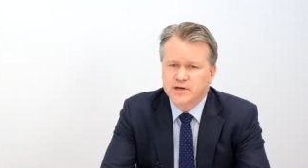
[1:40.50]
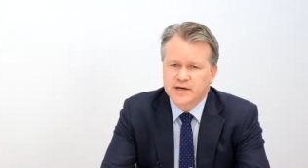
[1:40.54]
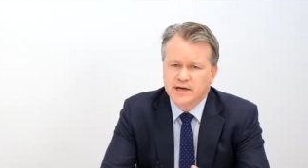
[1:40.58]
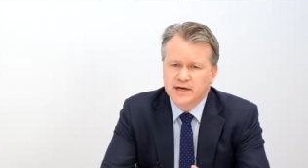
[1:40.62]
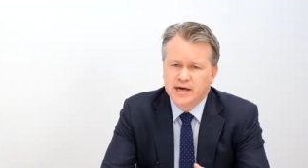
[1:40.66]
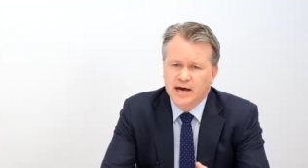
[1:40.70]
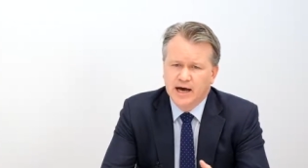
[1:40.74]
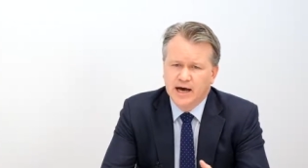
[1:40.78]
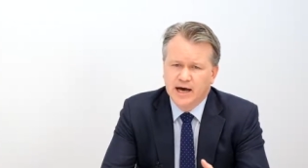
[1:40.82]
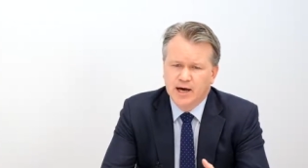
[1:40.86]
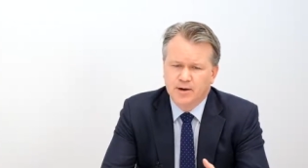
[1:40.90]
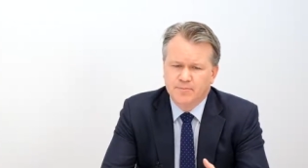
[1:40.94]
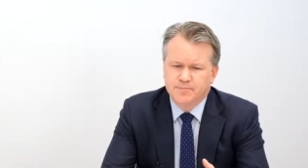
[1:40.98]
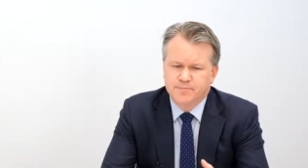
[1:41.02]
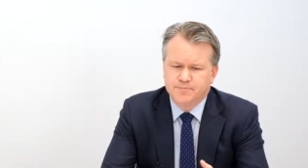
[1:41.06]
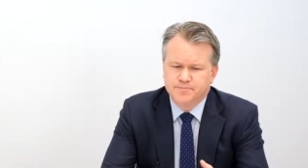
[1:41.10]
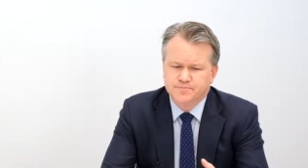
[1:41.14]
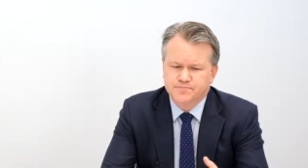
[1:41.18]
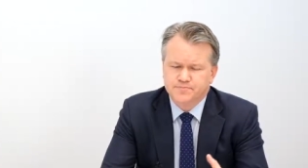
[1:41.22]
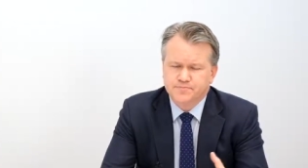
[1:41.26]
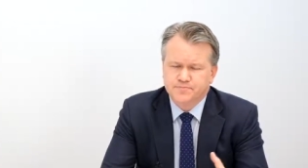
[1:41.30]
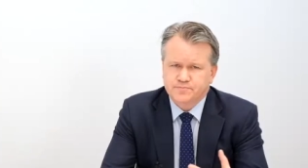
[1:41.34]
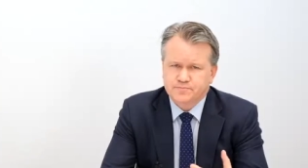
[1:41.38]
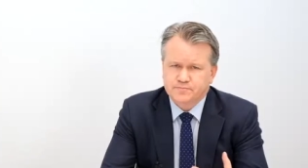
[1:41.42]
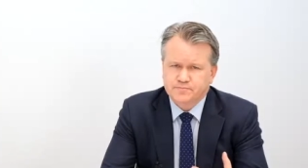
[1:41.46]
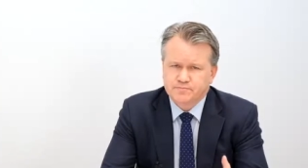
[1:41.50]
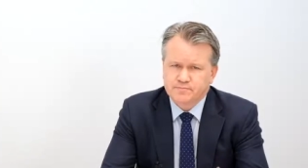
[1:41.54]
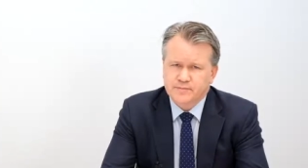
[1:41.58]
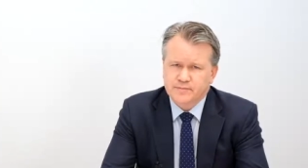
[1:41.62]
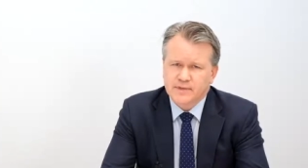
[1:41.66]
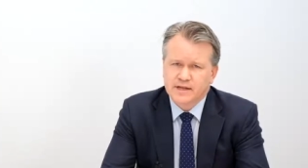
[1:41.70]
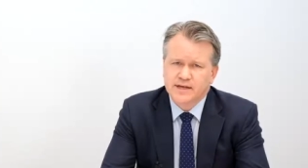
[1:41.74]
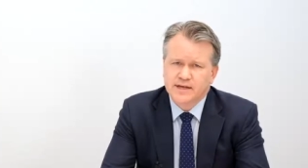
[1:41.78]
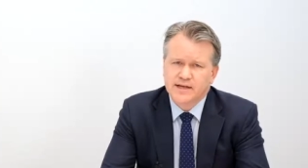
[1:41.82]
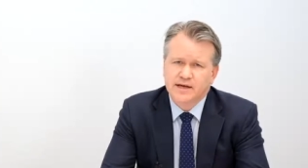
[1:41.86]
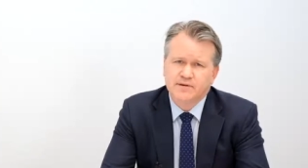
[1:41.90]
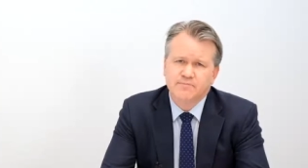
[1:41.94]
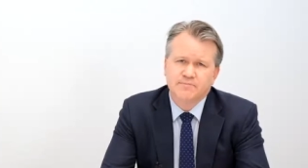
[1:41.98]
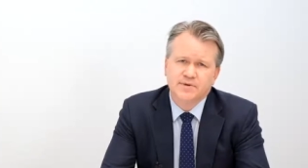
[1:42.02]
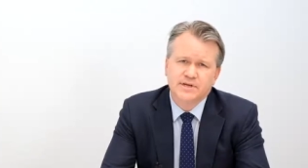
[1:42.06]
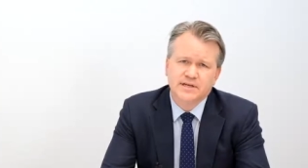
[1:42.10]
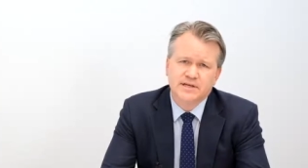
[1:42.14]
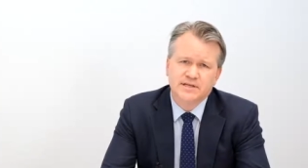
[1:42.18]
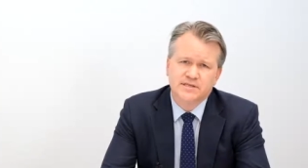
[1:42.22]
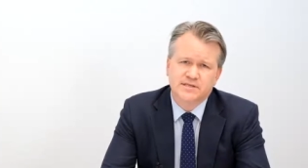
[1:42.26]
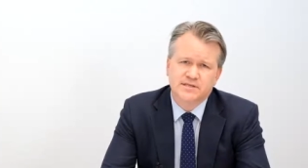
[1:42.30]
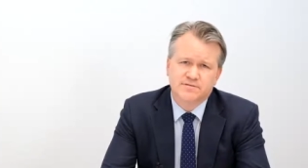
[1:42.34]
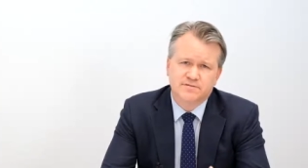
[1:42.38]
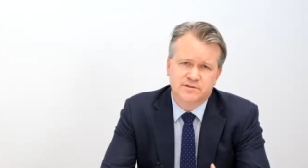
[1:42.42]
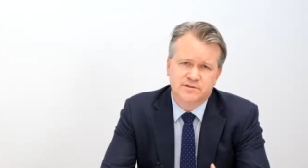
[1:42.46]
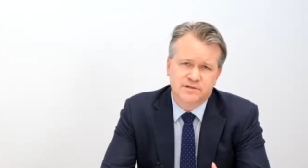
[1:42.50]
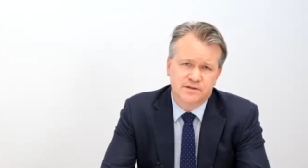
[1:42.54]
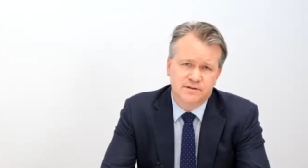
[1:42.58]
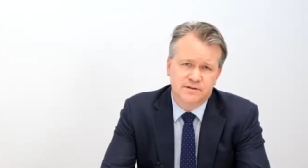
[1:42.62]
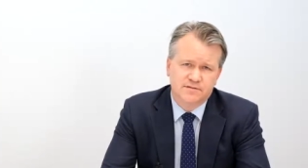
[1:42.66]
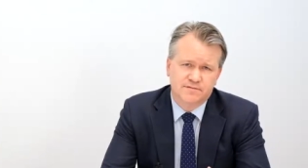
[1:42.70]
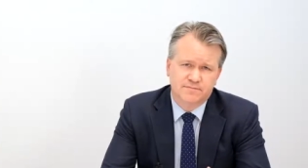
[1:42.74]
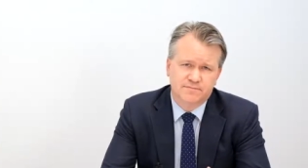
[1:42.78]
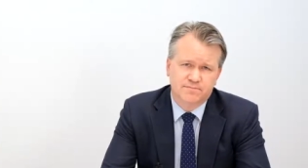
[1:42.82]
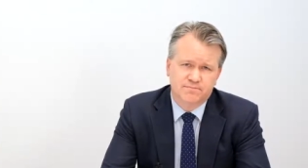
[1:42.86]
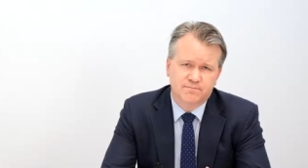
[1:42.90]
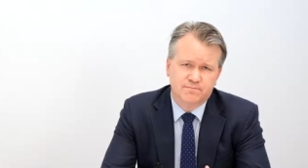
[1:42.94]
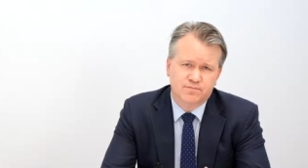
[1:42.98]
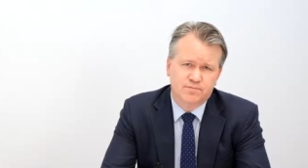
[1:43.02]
um, companies have sort of